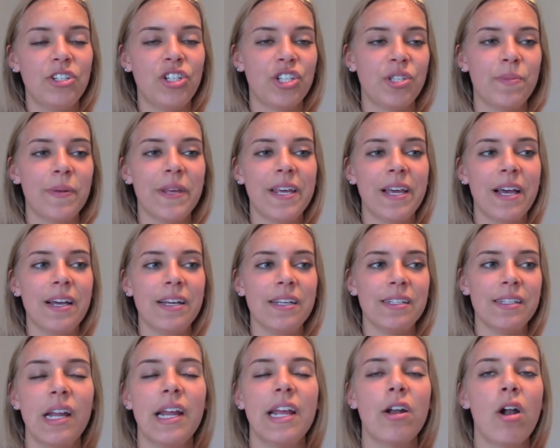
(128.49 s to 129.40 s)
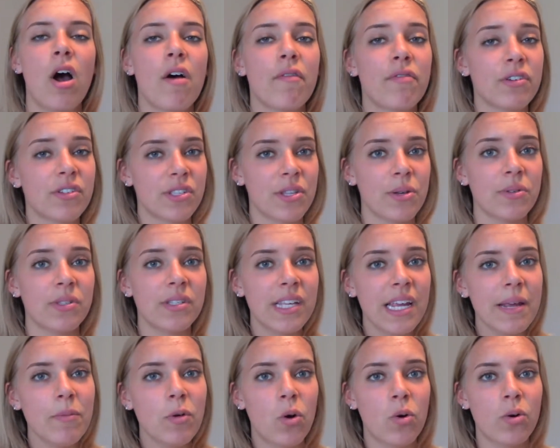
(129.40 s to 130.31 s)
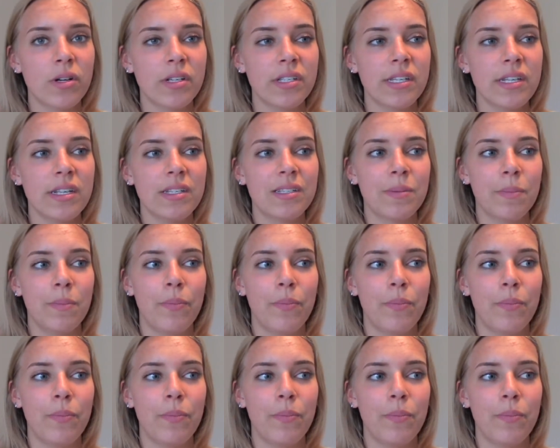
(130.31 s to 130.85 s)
just because it offers those same courses,